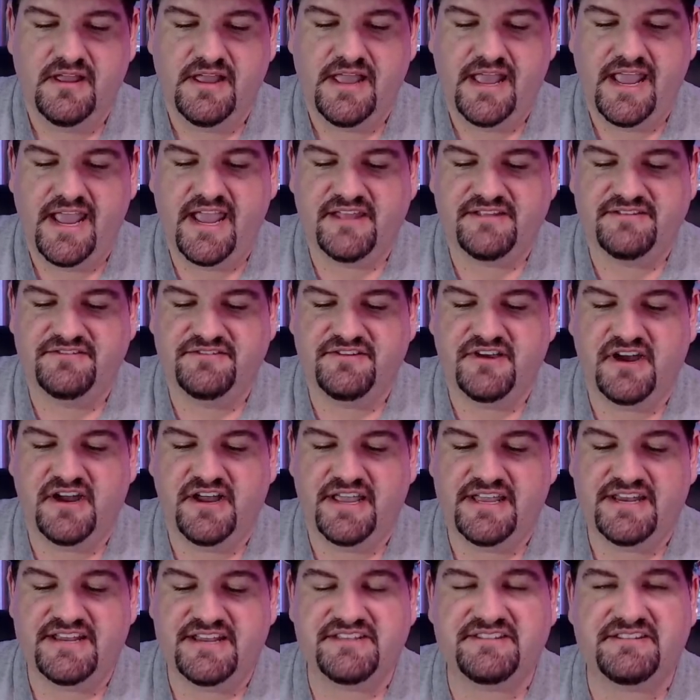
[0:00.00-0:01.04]
And
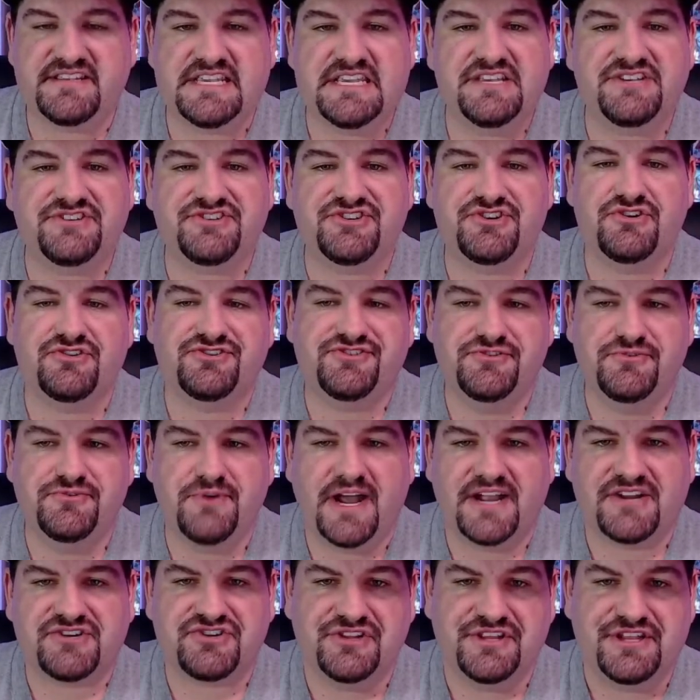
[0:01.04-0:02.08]
it is easier to
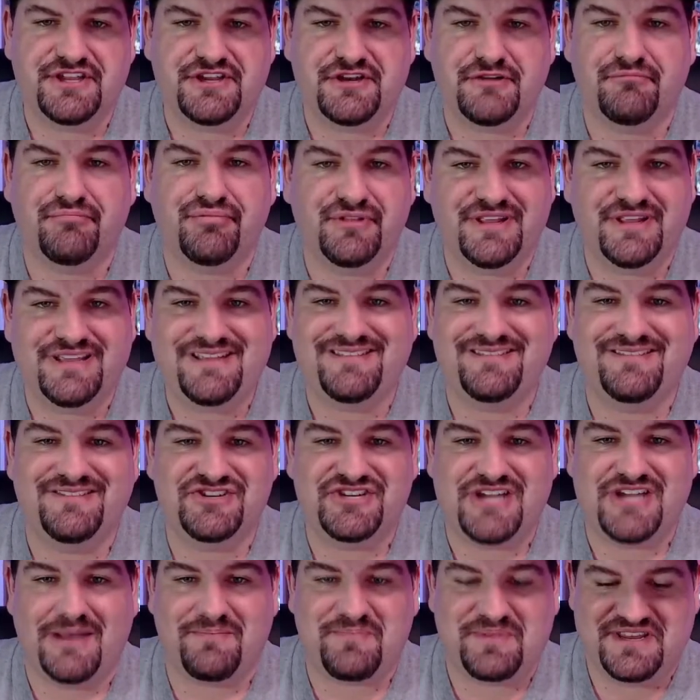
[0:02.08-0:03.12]
actually complete the
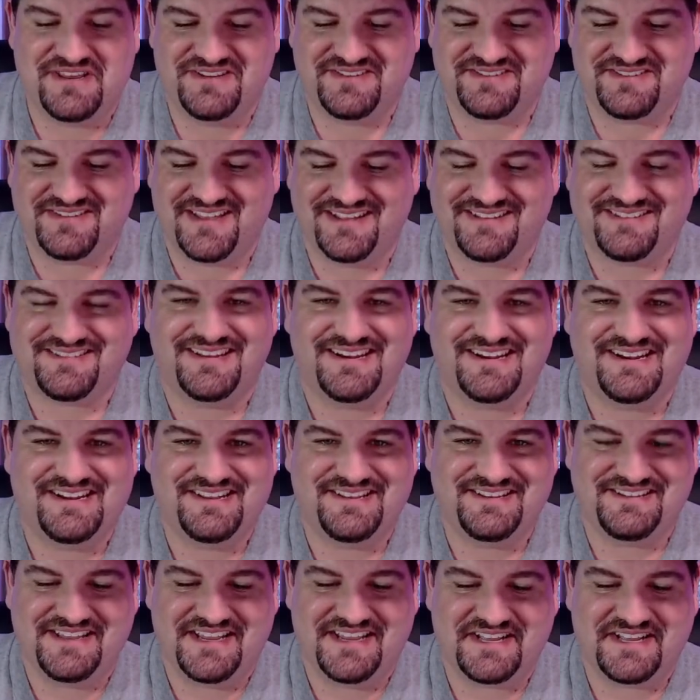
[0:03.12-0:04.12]
Japanese sets than it is the